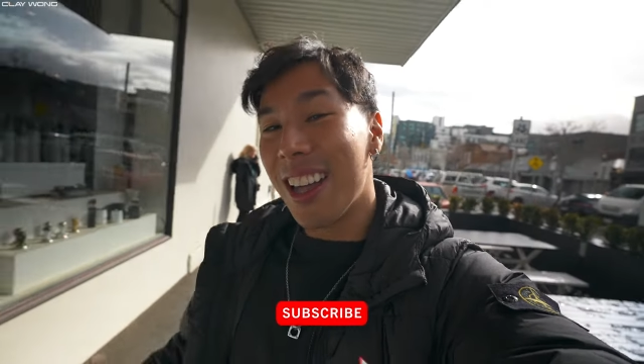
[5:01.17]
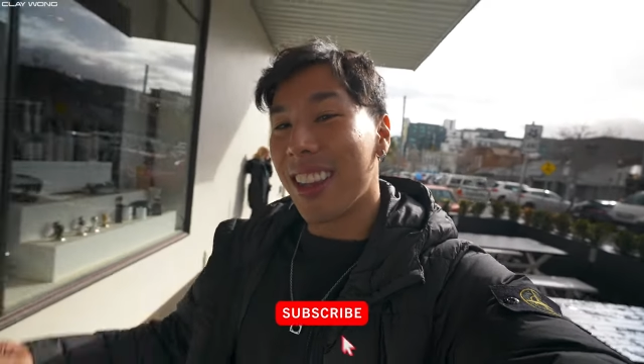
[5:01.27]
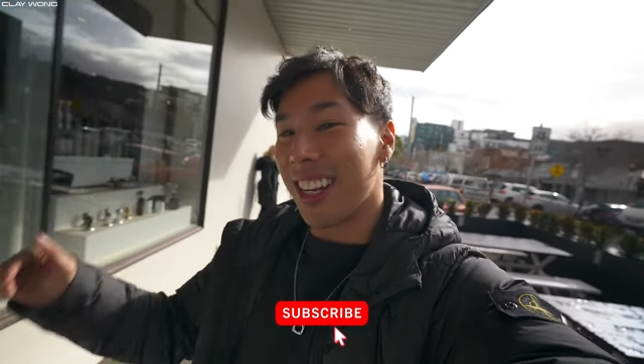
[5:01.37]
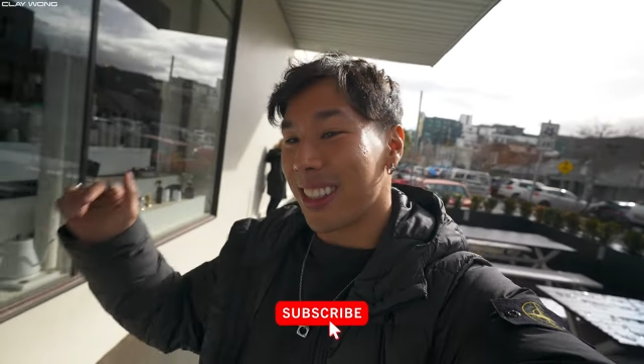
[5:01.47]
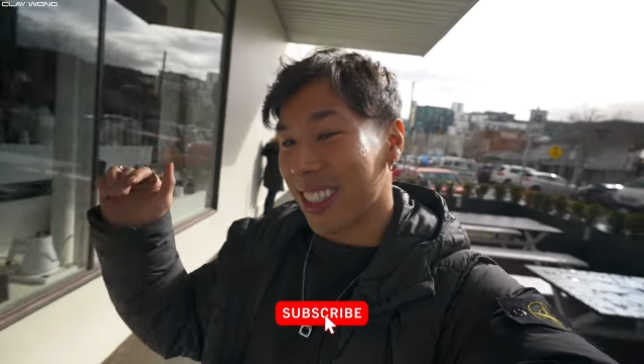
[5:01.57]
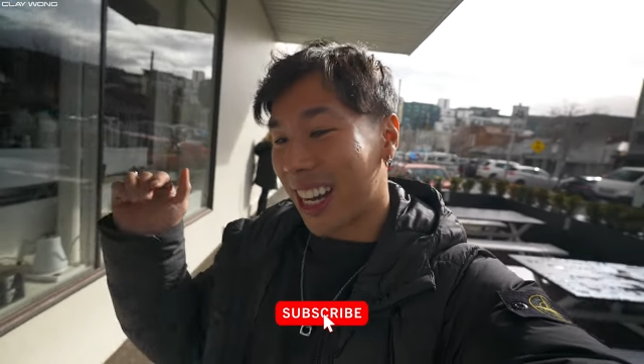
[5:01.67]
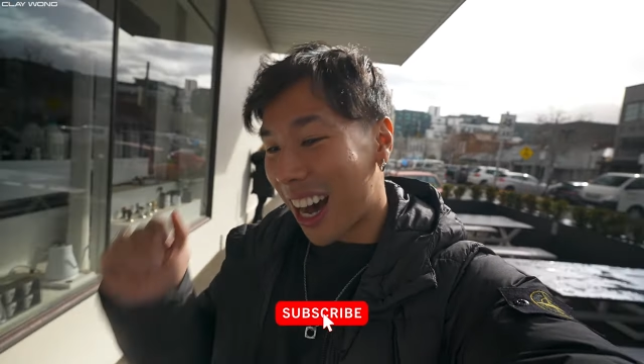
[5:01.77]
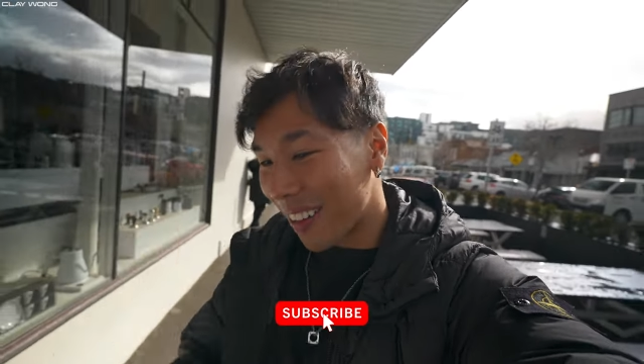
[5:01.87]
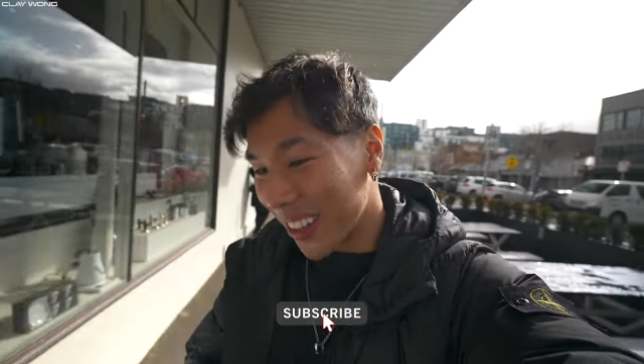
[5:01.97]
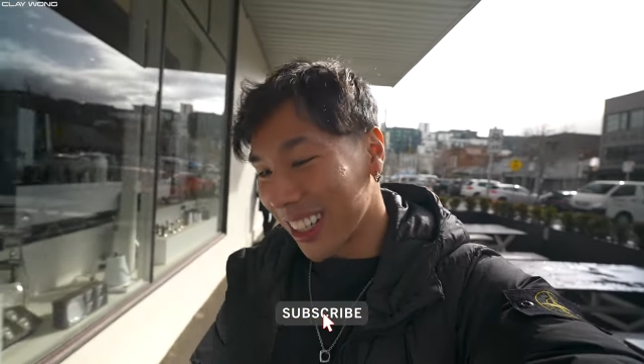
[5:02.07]
that is
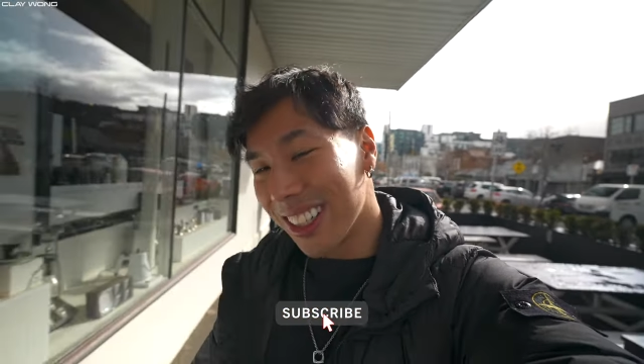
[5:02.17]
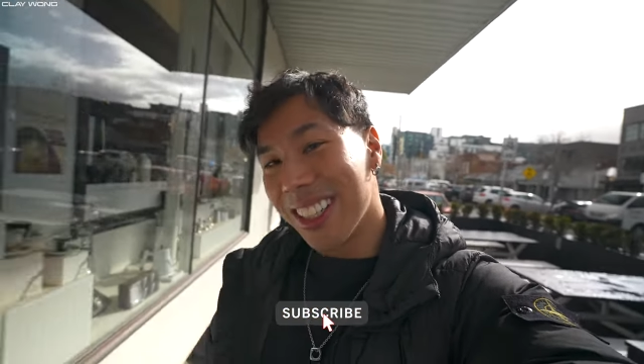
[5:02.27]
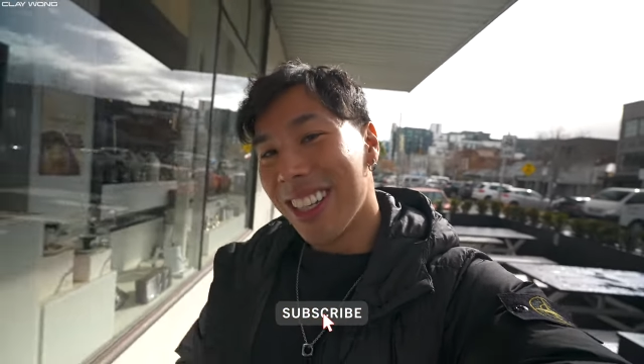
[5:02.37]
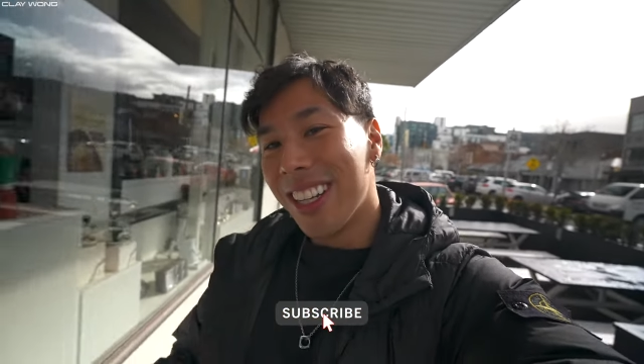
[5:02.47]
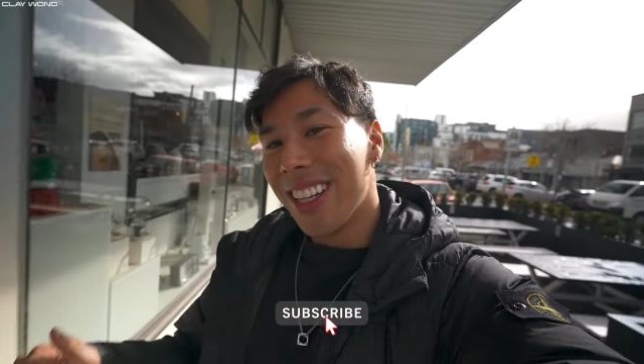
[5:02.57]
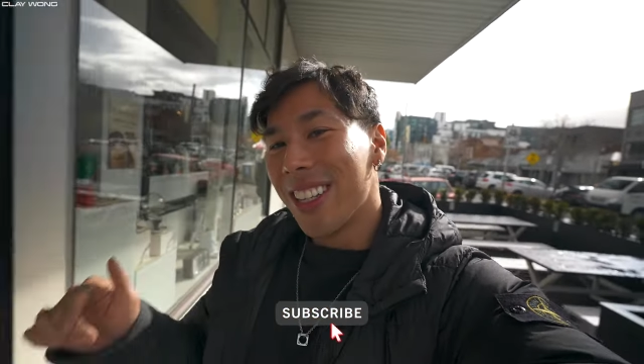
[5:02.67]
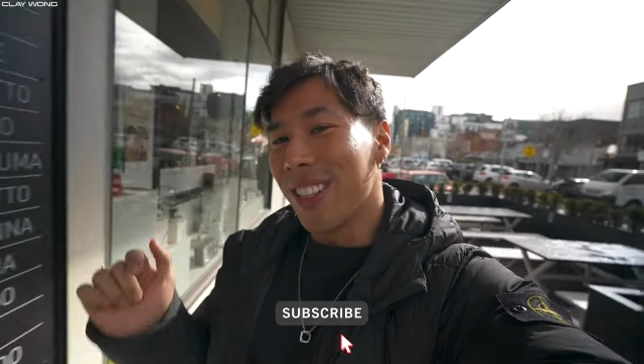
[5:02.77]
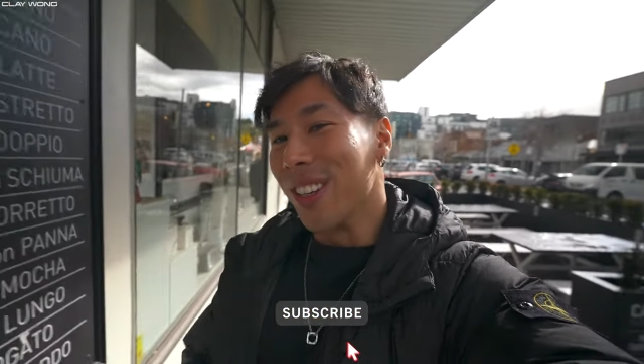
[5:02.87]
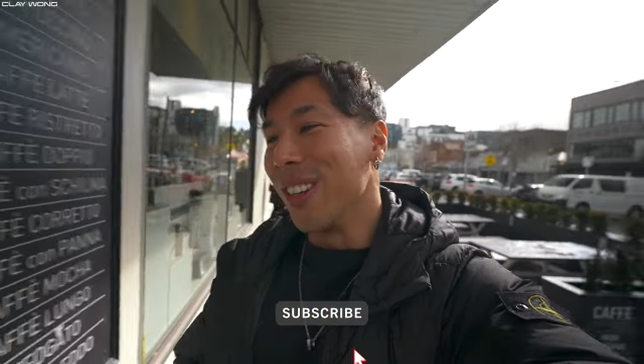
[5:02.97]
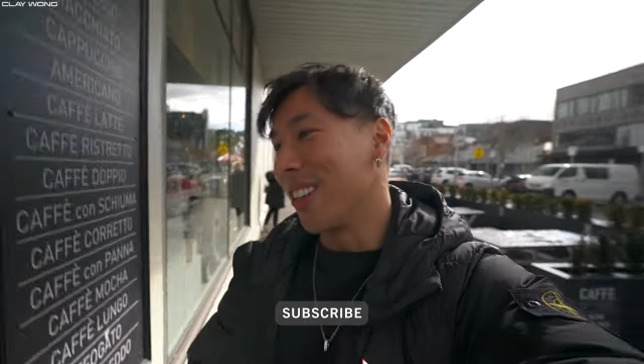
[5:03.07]
coming
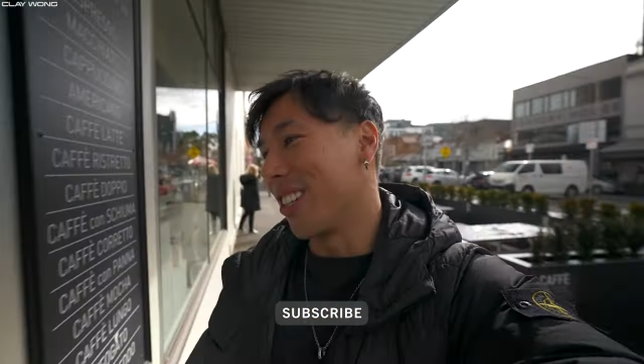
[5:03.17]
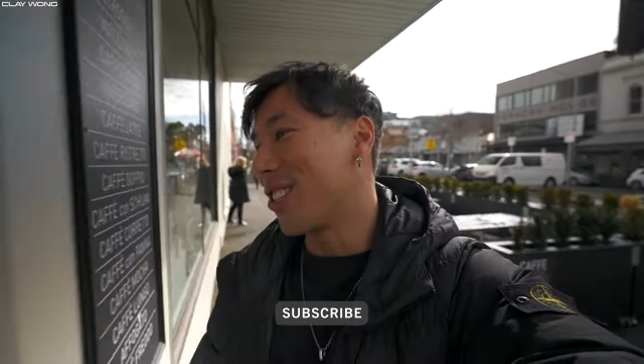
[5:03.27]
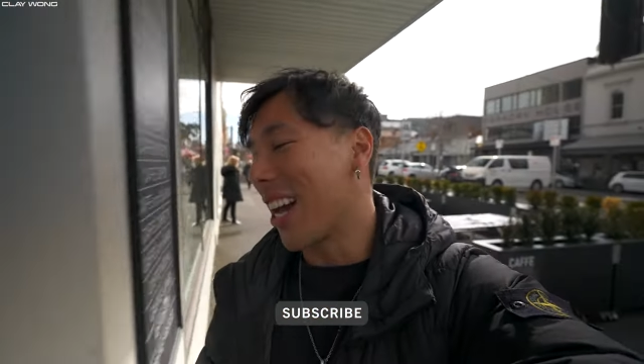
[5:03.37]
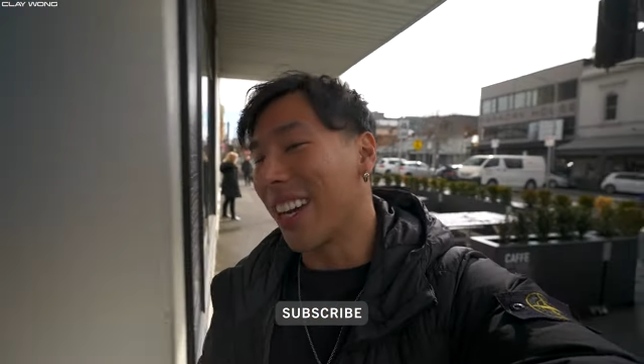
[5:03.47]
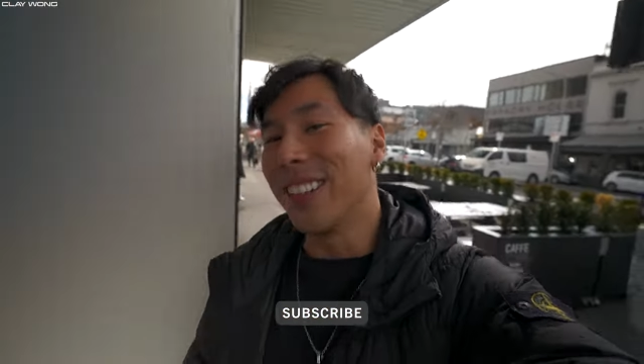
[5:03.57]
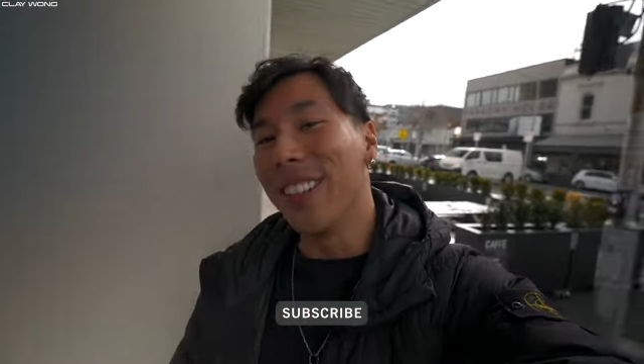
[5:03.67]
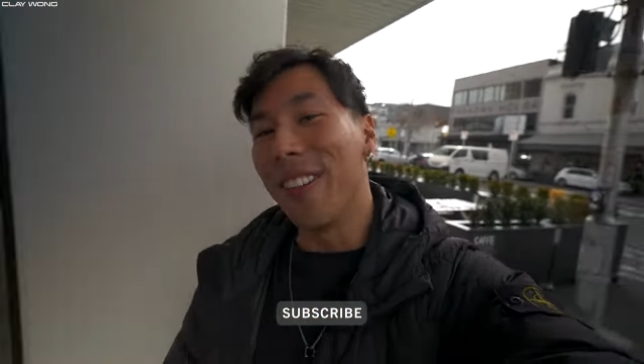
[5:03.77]
to the channel